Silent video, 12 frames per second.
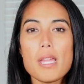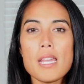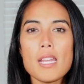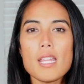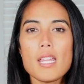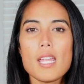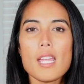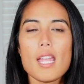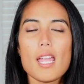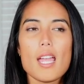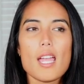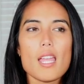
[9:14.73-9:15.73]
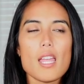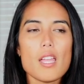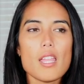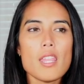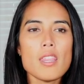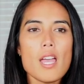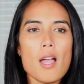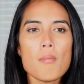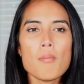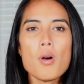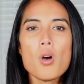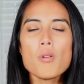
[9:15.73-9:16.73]
and in that
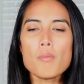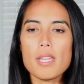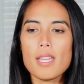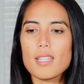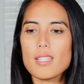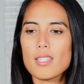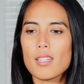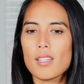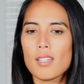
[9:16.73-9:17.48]
moment,